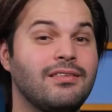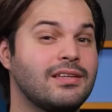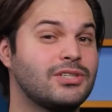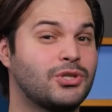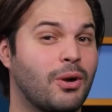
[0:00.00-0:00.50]

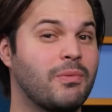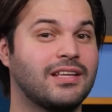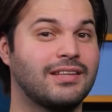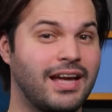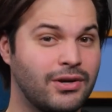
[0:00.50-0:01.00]
than
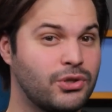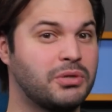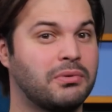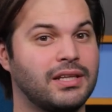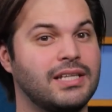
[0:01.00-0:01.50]
determining the
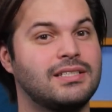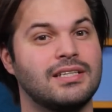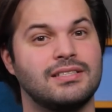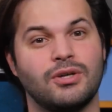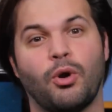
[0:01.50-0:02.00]
energy released
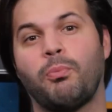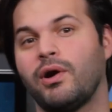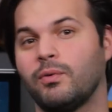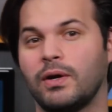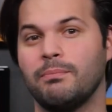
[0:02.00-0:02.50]
is
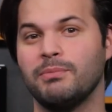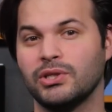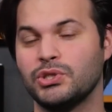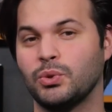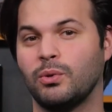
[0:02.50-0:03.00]
0.1
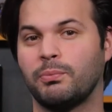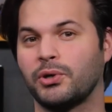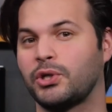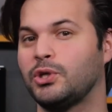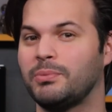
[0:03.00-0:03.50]
millijoule
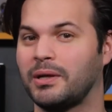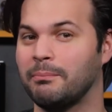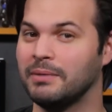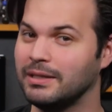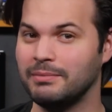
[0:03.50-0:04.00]
per cubic
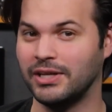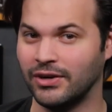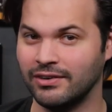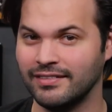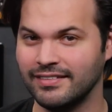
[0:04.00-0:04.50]

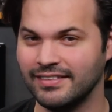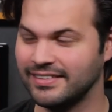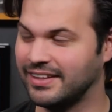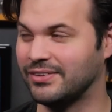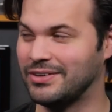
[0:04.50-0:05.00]
millimeter,
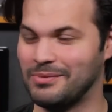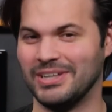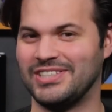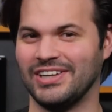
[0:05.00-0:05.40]
they don't know much